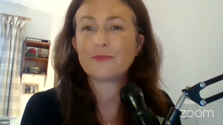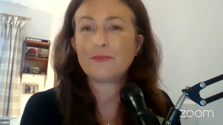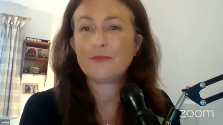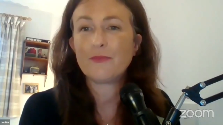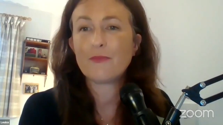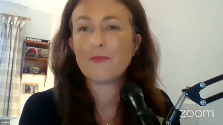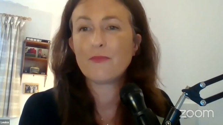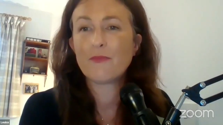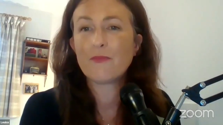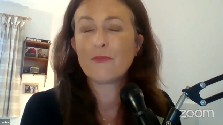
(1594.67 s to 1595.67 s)

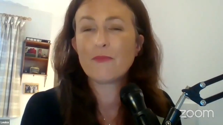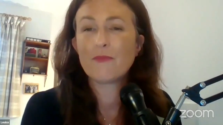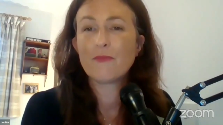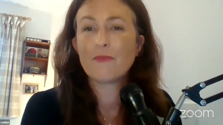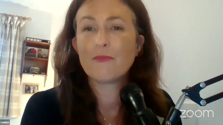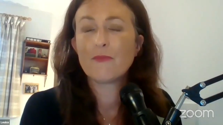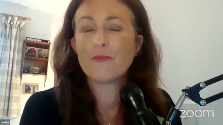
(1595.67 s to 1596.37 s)
Nothing is said.